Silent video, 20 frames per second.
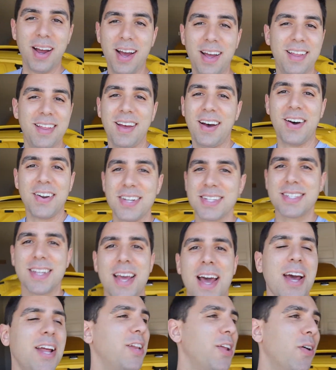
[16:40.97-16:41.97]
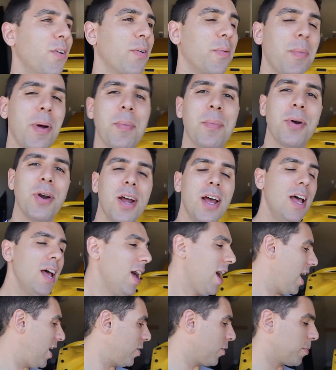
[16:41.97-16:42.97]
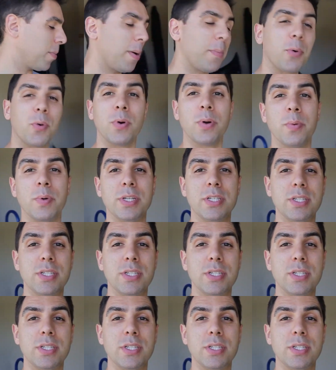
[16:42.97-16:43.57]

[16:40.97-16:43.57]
Honestly, I don't remember. I don't remember when we